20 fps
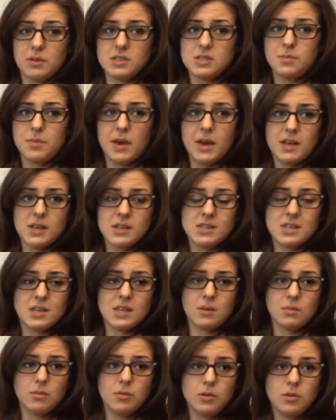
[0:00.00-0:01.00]
space and the
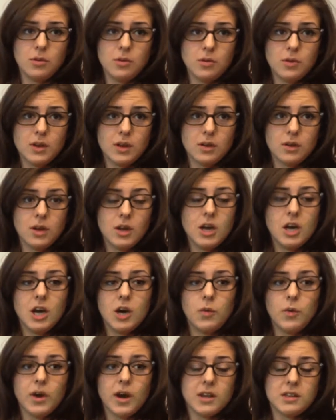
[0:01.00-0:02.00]
moon, and
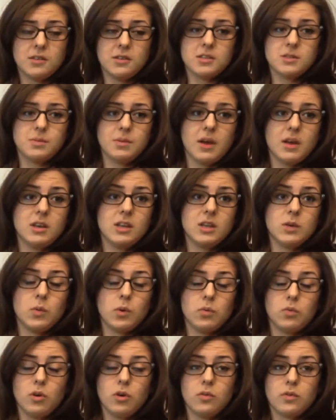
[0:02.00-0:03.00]
we got to explain to them what
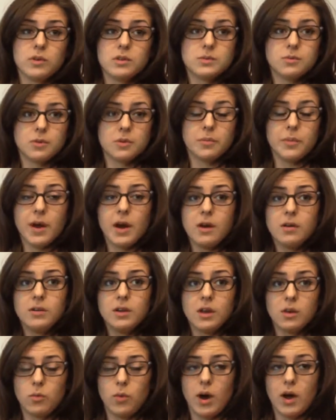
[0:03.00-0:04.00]
rovers were about
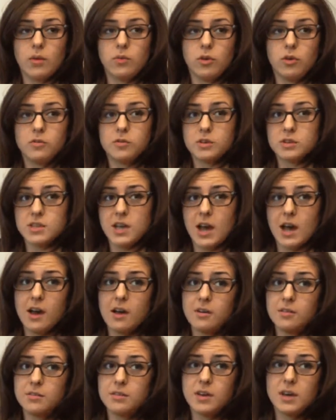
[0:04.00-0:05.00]
and why rovers
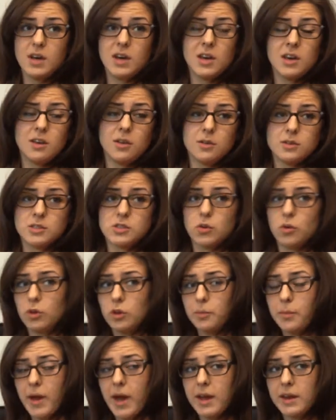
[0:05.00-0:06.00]
have, solar
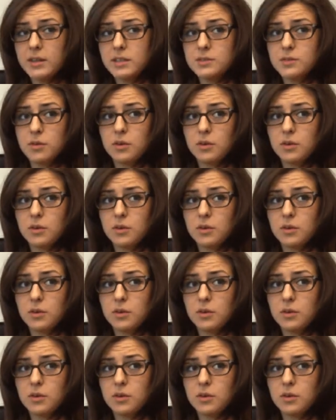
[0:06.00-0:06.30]
panels, for